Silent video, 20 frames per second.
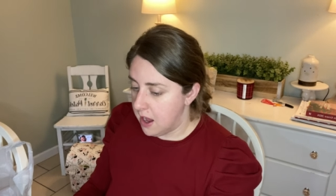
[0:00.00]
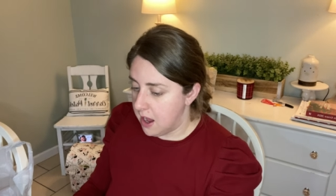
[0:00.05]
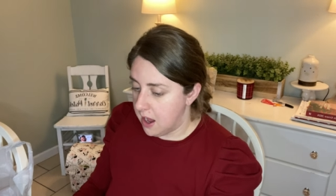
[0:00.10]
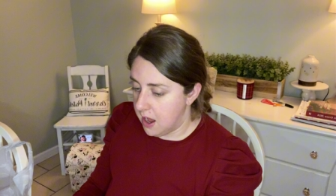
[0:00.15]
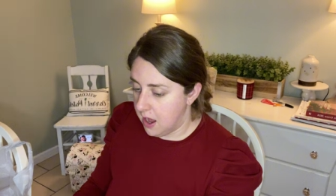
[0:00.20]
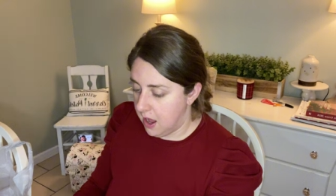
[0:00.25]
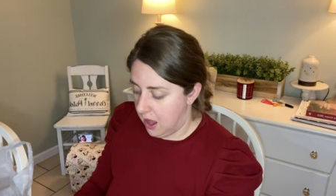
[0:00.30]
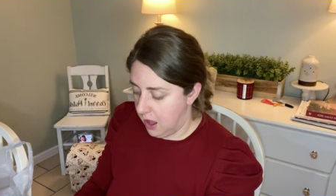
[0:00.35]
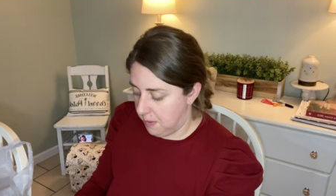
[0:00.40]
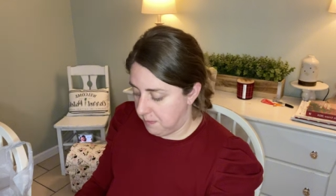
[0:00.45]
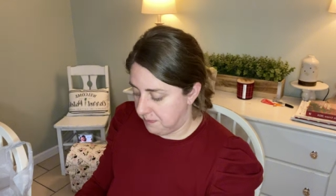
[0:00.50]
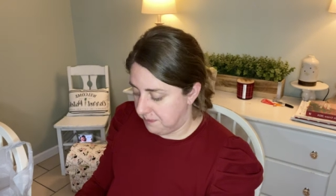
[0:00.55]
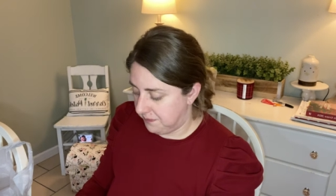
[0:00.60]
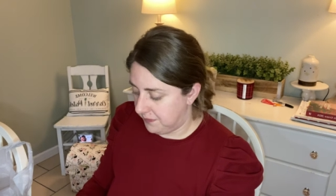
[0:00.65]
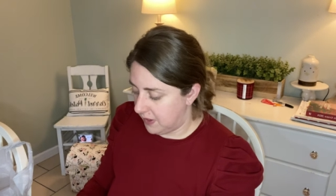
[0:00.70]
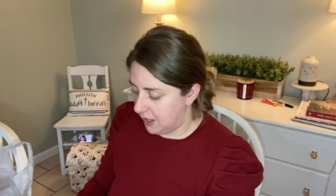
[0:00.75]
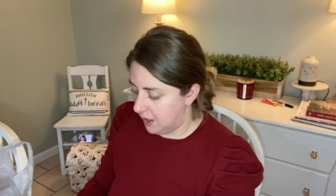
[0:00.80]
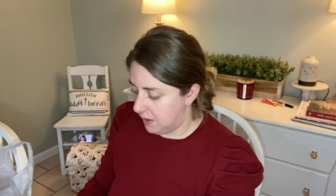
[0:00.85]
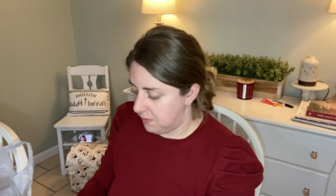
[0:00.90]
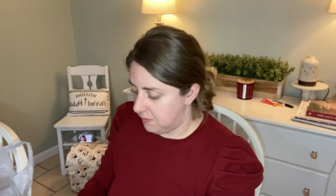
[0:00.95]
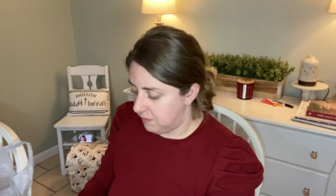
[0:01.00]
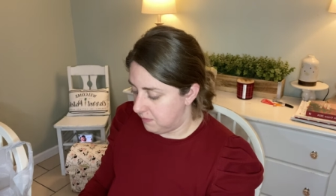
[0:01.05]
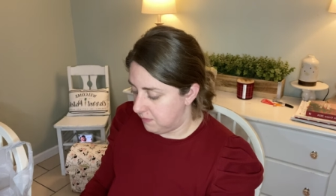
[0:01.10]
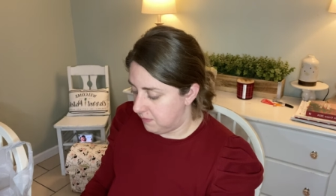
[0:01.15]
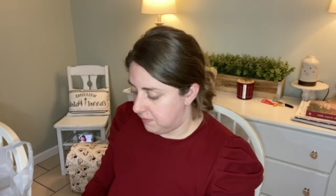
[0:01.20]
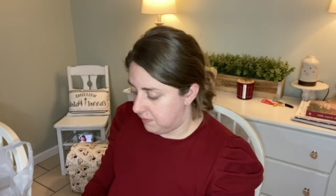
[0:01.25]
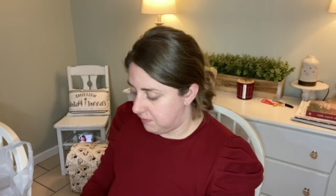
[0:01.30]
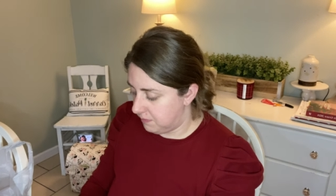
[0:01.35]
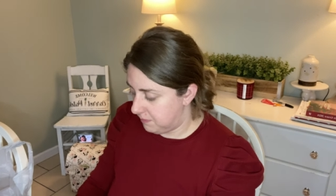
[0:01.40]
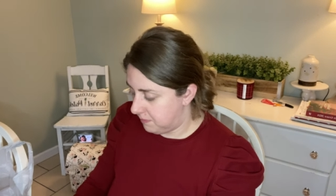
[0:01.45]
um,
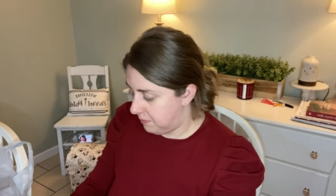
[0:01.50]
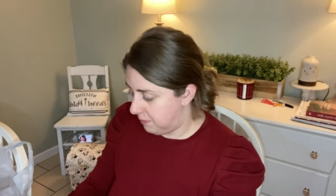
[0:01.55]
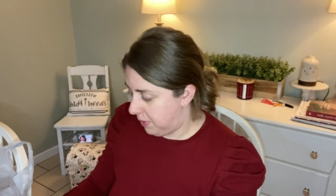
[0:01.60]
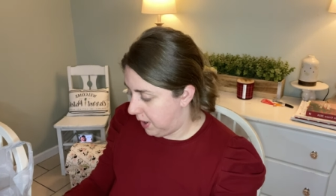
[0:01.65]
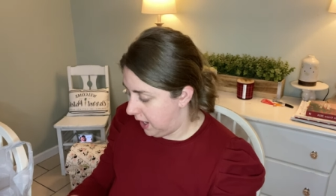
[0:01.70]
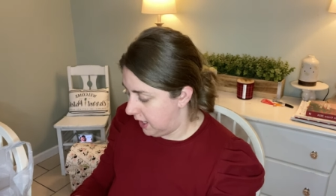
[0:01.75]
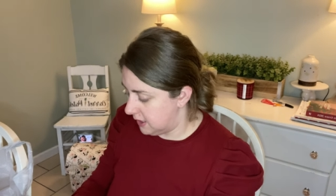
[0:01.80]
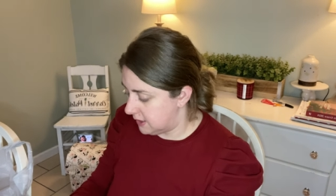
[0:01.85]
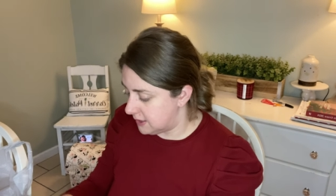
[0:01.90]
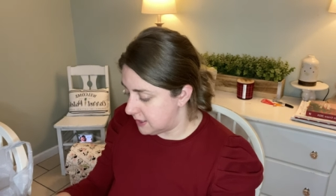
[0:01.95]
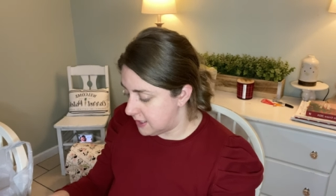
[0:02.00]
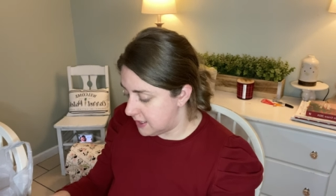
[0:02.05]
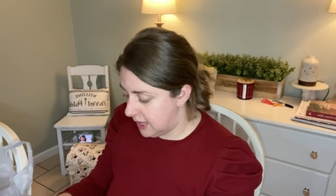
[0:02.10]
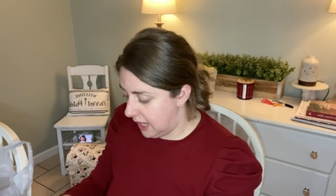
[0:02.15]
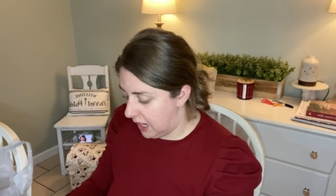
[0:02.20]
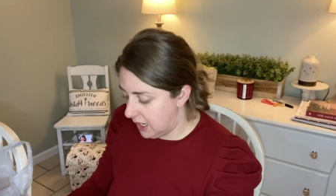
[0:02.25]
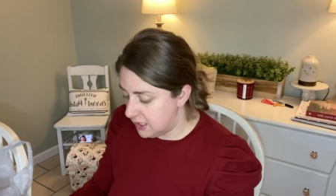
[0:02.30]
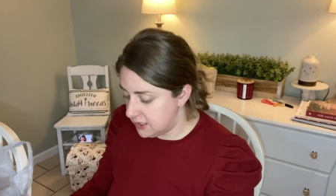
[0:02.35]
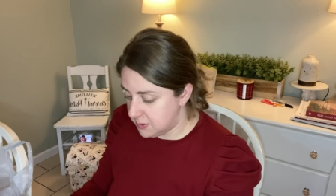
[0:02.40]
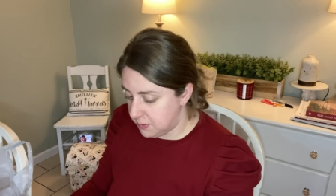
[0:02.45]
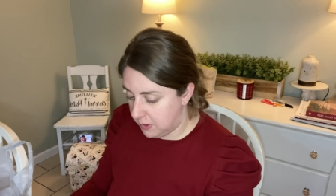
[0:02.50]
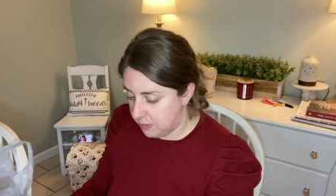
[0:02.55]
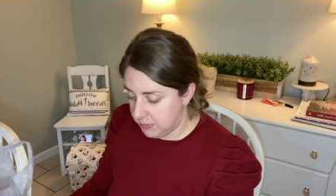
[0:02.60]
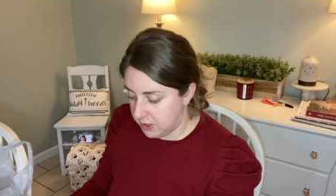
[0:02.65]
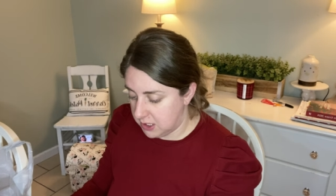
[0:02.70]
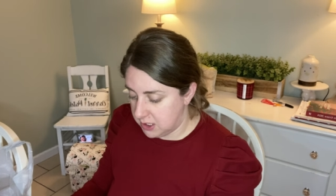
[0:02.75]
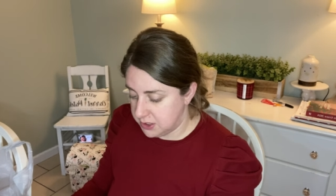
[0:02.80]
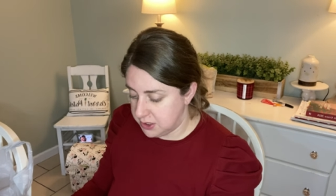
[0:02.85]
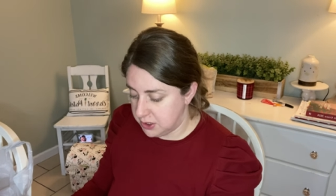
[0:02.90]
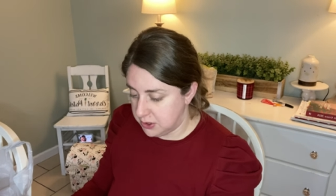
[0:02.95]
but that is what I'm
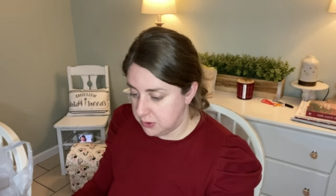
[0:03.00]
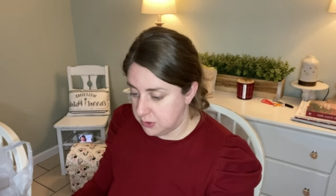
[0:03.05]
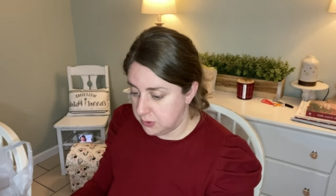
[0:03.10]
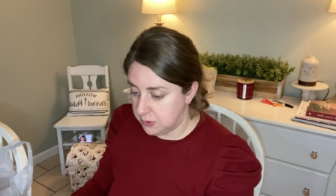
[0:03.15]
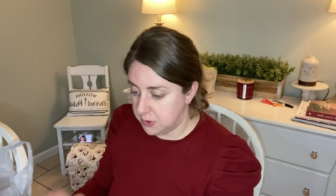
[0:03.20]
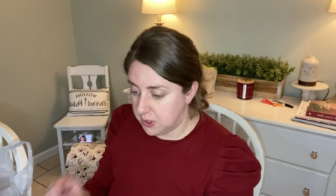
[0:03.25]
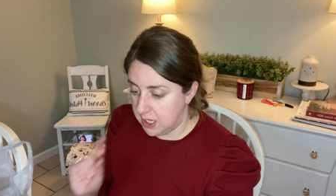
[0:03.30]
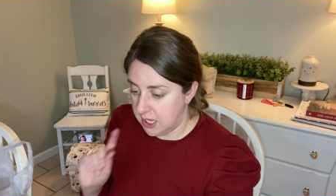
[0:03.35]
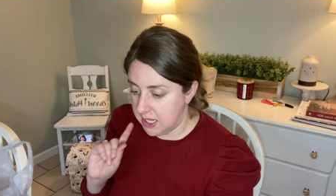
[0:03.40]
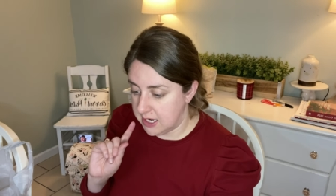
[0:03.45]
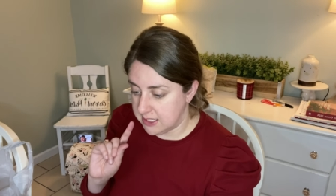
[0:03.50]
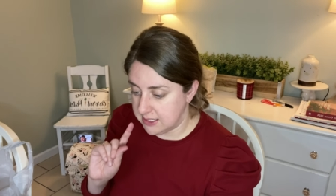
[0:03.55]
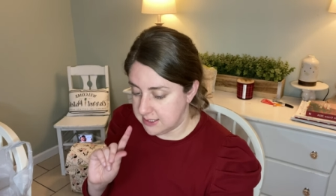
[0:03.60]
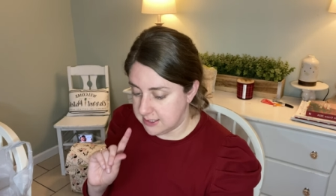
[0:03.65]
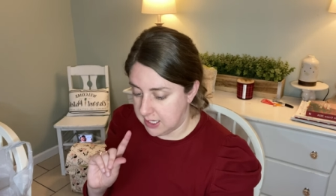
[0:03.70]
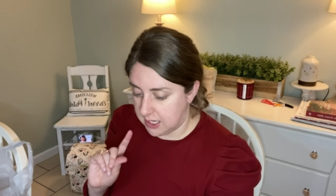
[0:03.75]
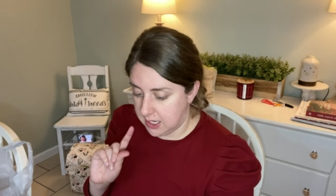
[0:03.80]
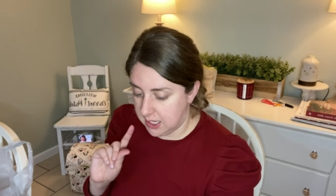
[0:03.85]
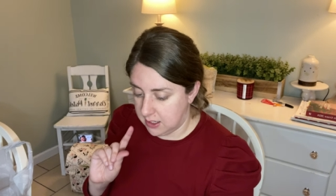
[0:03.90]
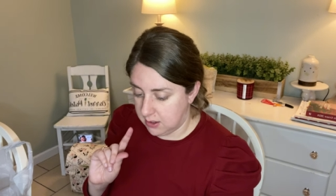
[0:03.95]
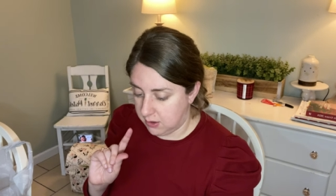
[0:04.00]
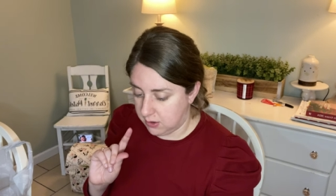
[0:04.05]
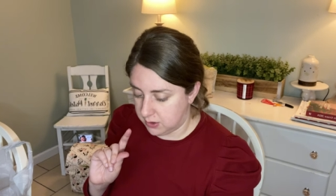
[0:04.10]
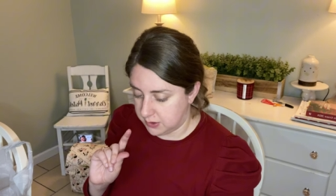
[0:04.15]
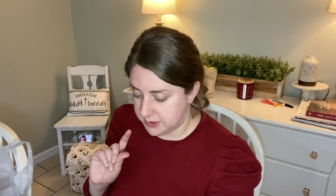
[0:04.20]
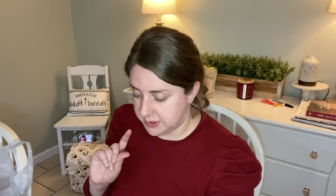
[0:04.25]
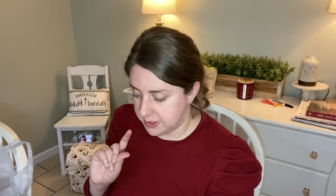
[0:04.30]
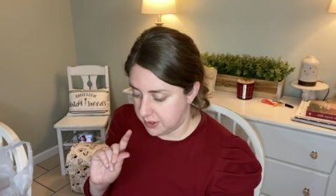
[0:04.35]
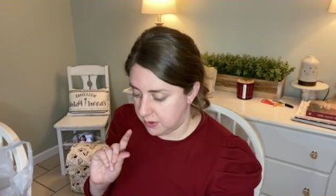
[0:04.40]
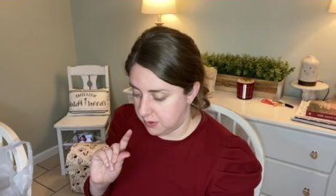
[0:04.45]
going to do in a second
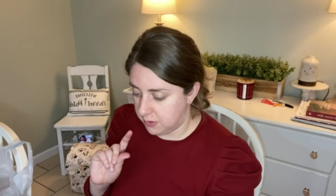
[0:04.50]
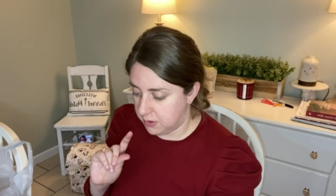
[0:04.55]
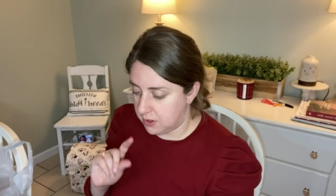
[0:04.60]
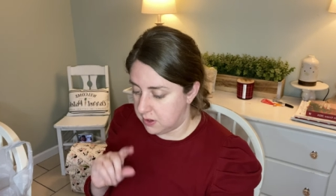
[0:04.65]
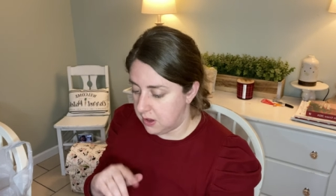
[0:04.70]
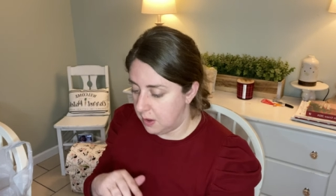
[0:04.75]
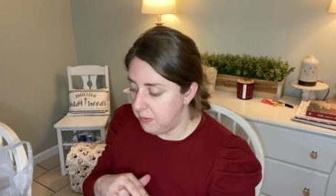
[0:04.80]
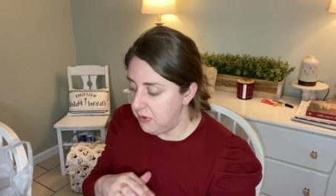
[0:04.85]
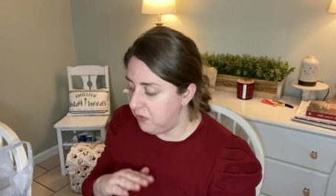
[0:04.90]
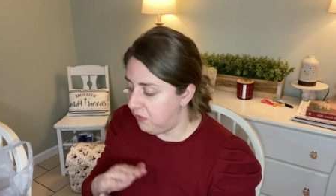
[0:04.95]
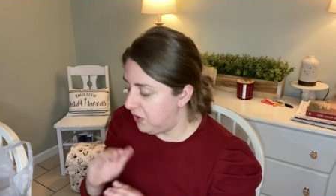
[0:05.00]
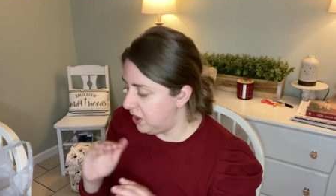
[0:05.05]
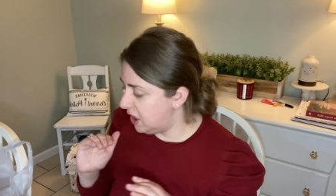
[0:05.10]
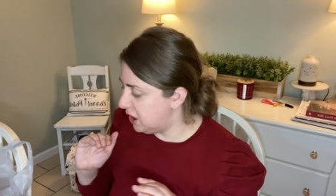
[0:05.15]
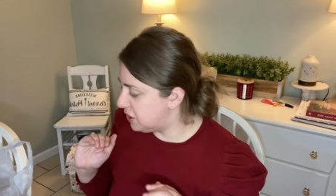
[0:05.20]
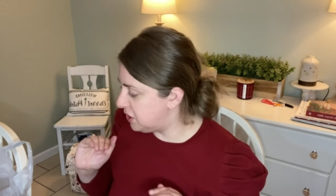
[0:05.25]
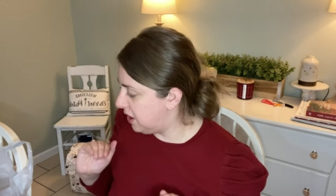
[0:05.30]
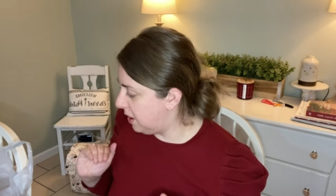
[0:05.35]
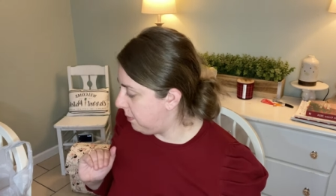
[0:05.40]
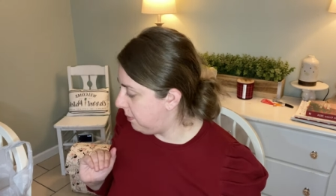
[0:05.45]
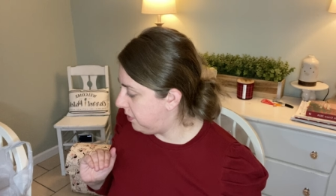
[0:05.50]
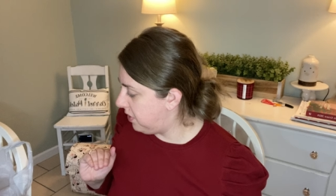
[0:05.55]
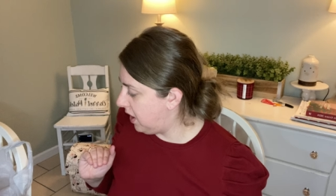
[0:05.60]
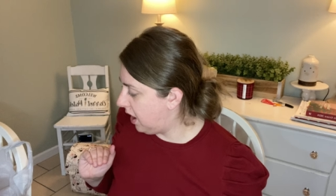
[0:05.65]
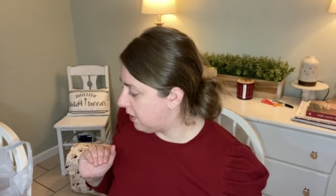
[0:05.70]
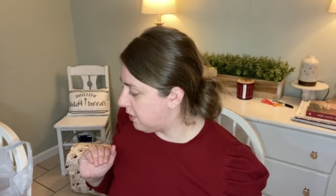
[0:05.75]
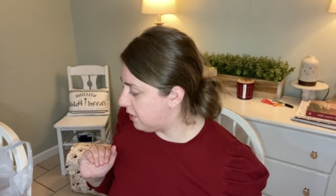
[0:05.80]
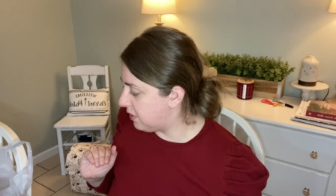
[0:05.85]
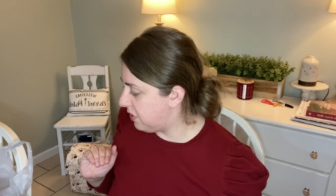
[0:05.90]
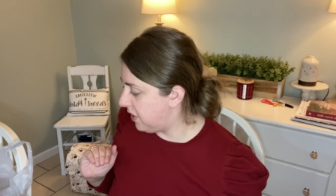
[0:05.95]
also. Let me finish up the
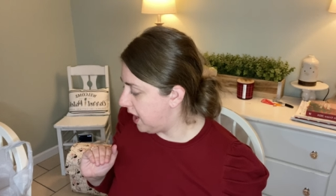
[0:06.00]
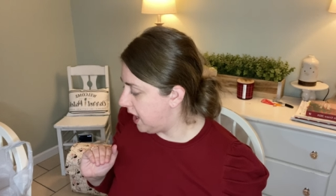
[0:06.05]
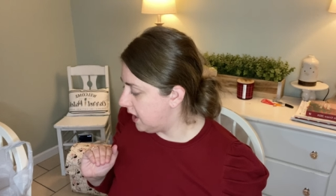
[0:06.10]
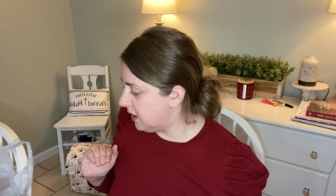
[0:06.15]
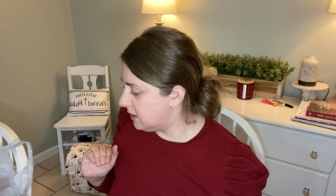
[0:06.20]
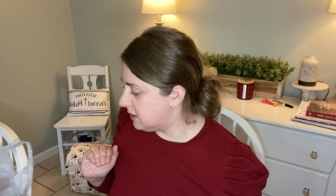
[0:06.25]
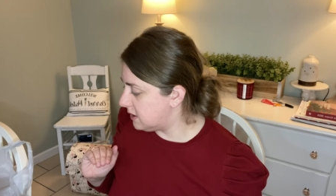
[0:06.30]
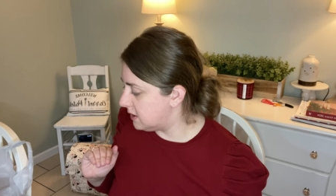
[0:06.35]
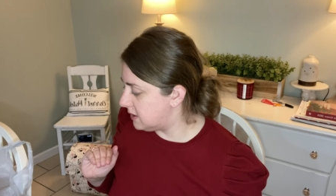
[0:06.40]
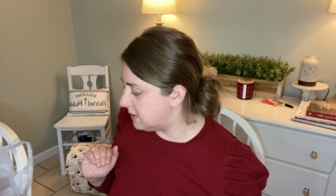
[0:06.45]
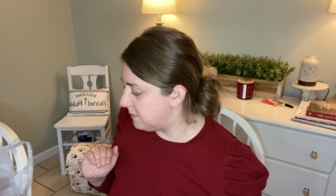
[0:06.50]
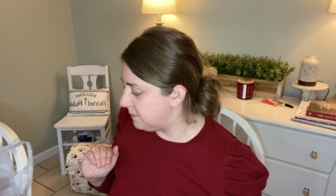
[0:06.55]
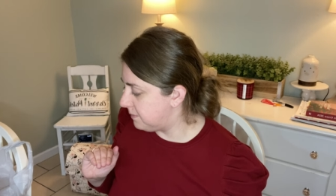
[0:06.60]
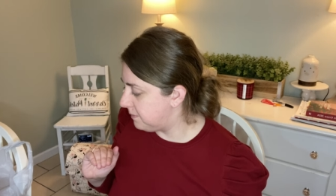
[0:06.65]
other things.